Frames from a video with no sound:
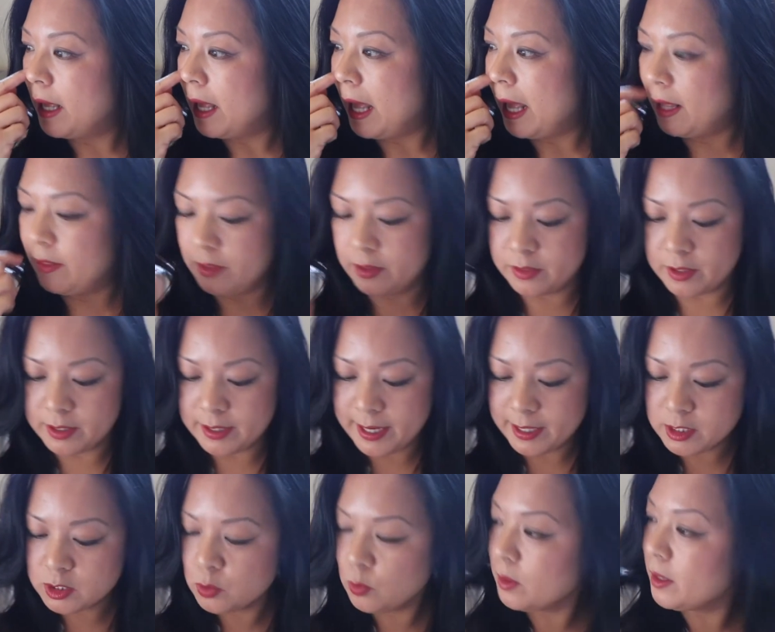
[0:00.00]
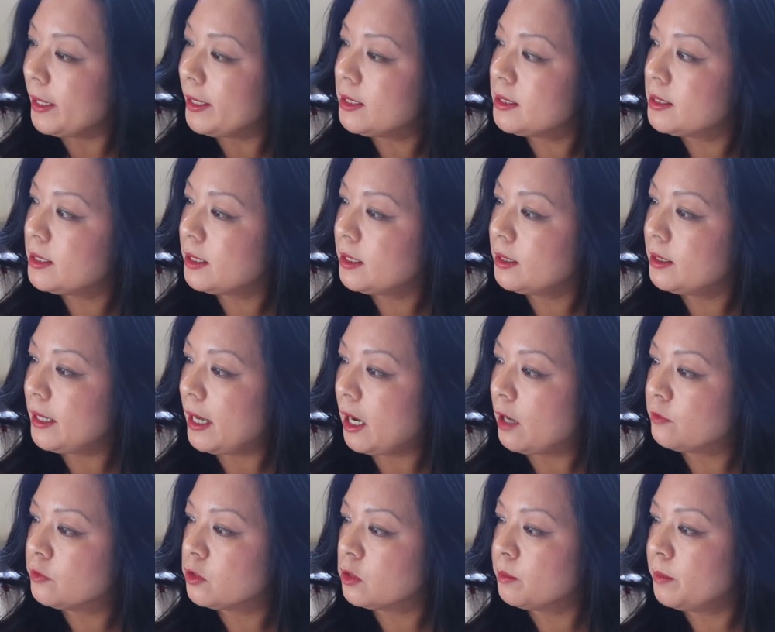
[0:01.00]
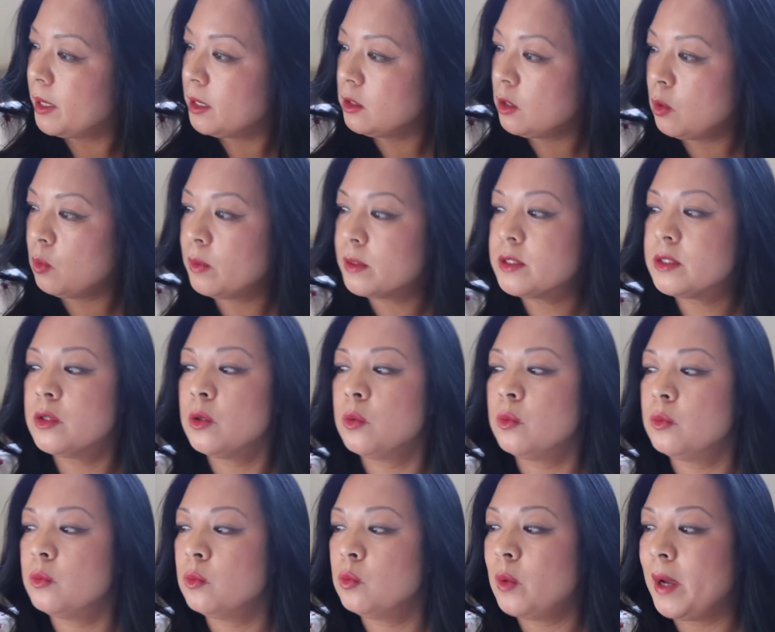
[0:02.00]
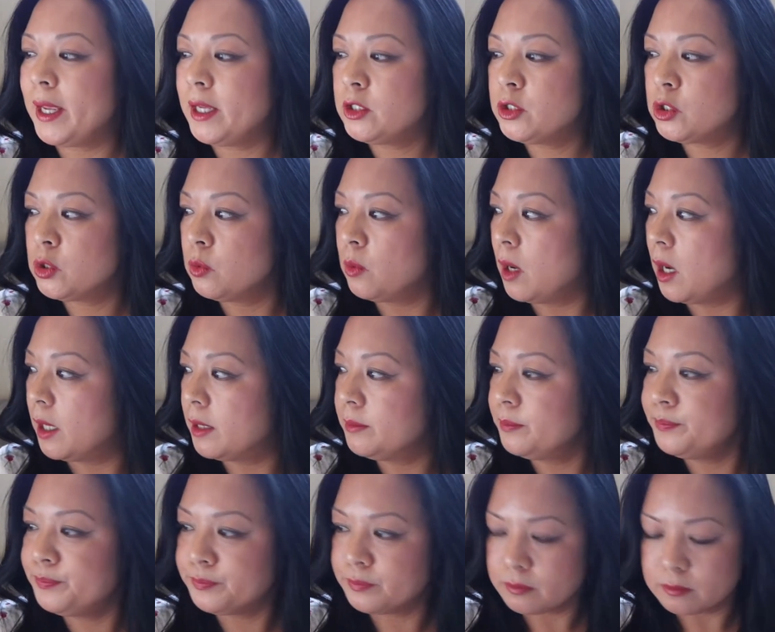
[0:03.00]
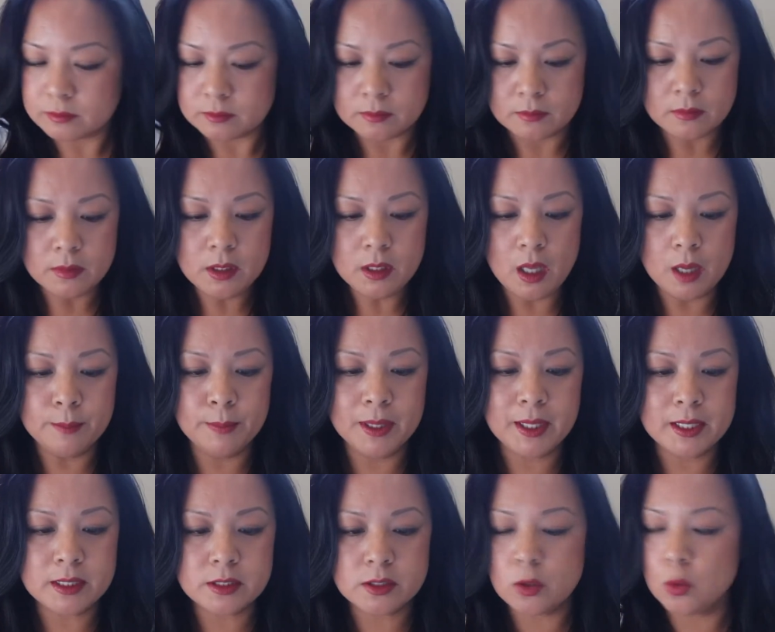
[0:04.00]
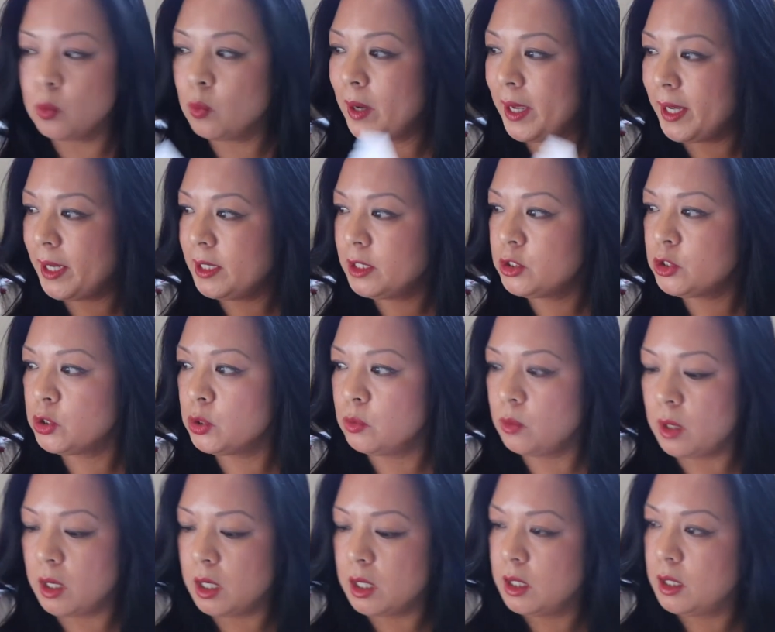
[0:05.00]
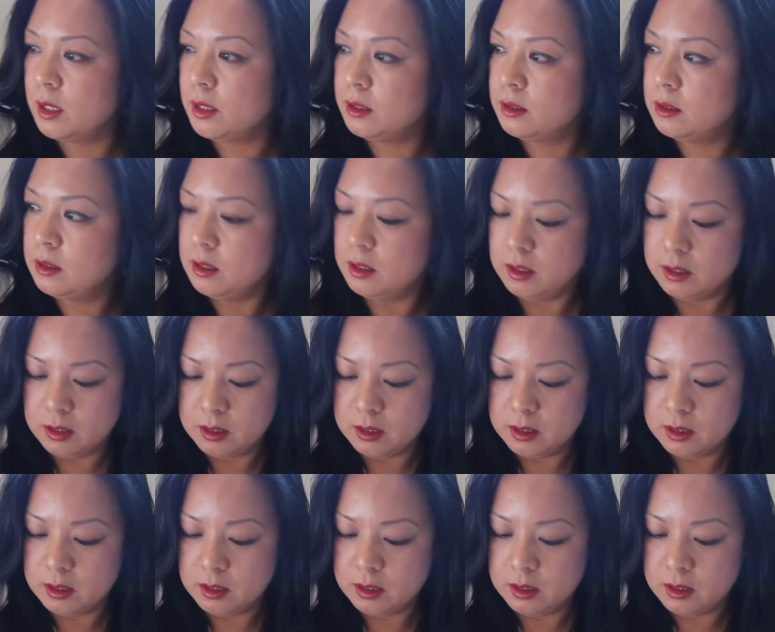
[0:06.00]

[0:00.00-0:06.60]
And then the next one I did after Menlo was the Wei Chuan, but it's the Wei Chuan.